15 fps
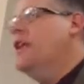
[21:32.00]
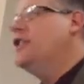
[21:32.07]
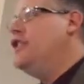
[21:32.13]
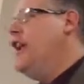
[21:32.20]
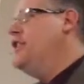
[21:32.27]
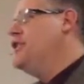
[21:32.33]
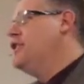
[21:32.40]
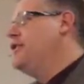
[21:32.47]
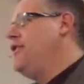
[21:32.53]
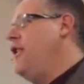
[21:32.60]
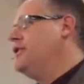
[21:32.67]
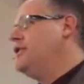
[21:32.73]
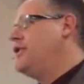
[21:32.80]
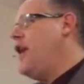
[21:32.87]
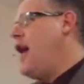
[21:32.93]
that teaches
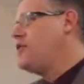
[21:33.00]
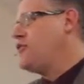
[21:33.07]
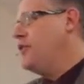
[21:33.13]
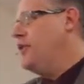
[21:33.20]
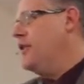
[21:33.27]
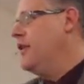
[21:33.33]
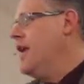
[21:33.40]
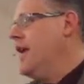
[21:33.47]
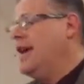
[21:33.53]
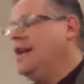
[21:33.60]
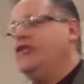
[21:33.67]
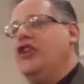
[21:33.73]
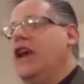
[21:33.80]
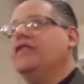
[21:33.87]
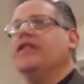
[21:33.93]
false doctrine.
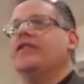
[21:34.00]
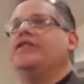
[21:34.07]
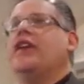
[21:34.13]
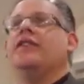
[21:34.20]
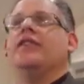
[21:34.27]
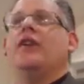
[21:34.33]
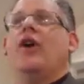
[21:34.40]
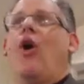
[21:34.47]
Jesus doesn't